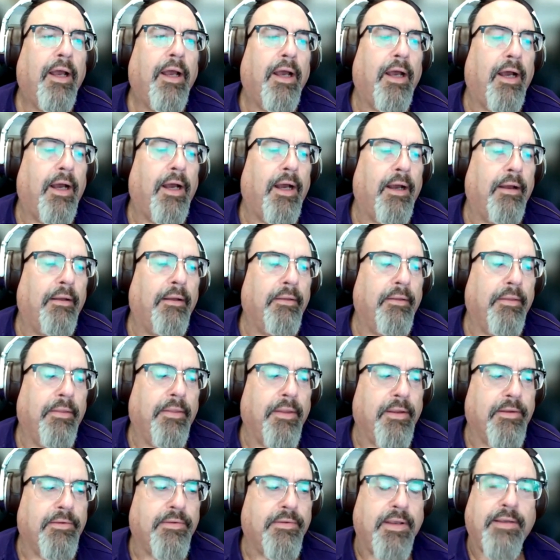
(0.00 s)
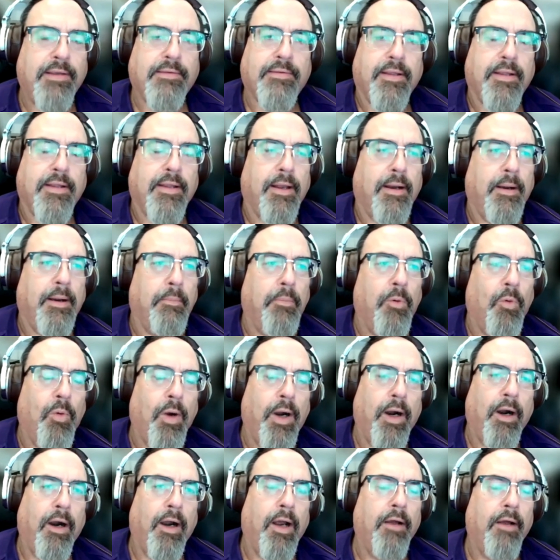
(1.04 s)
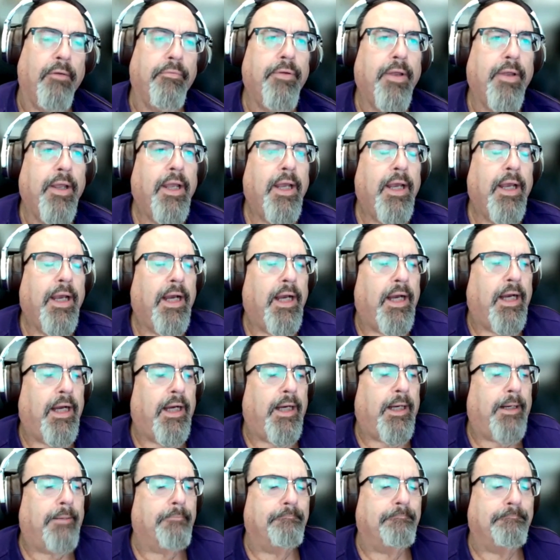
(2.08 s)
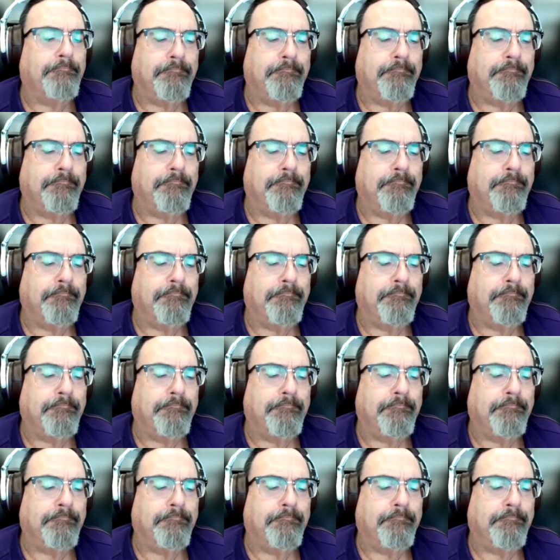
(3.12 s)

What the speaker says: this season that I'm aware of. Uh,